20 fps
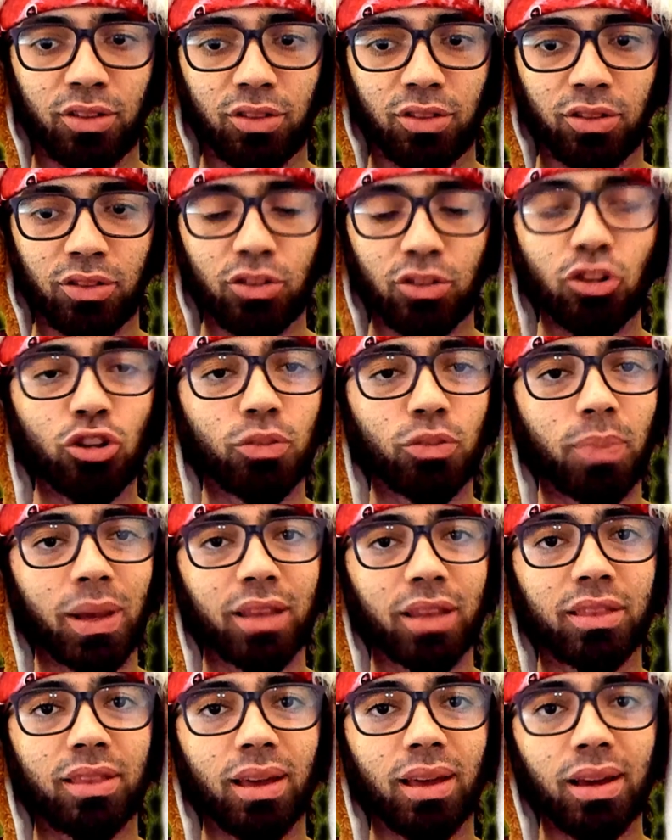Dude,
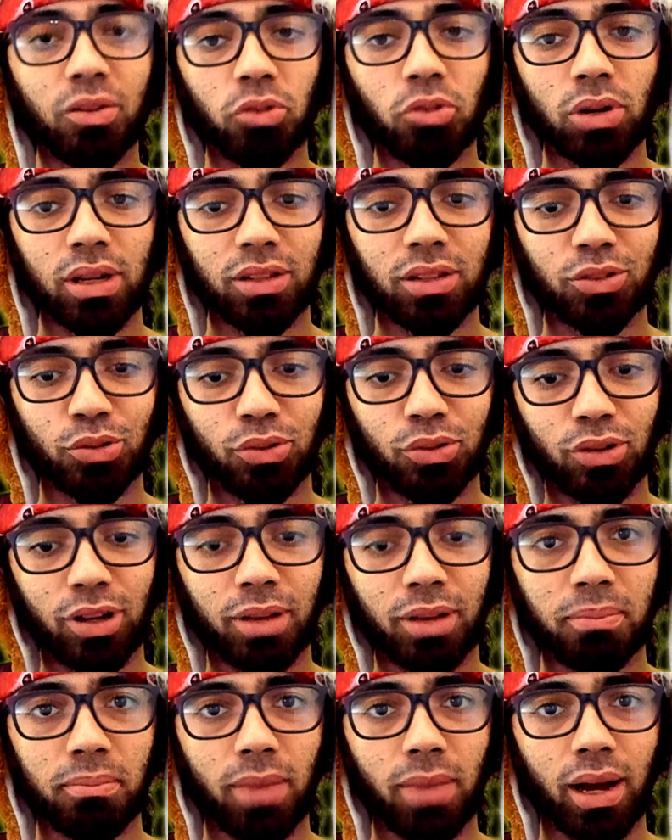but they really do
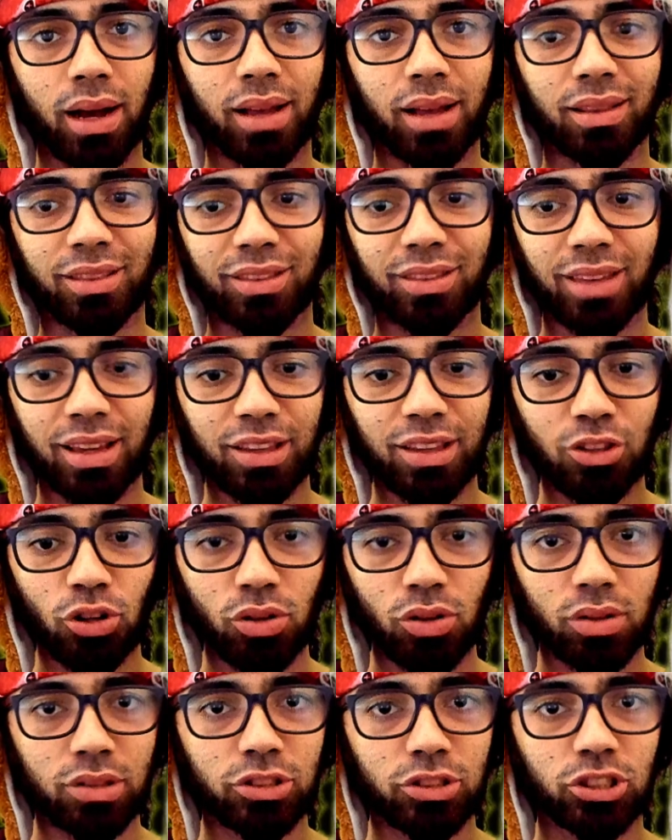him bad. They
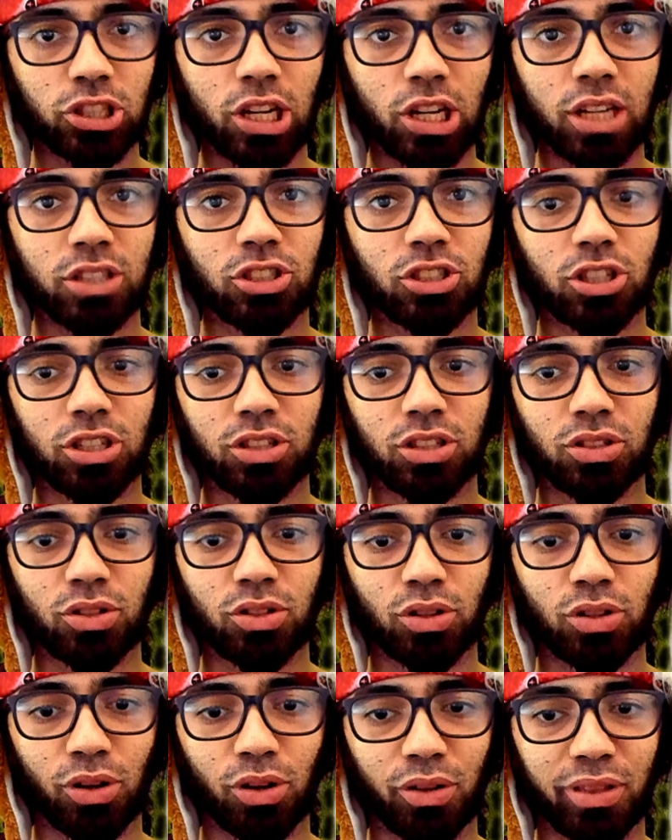don't change his clothes.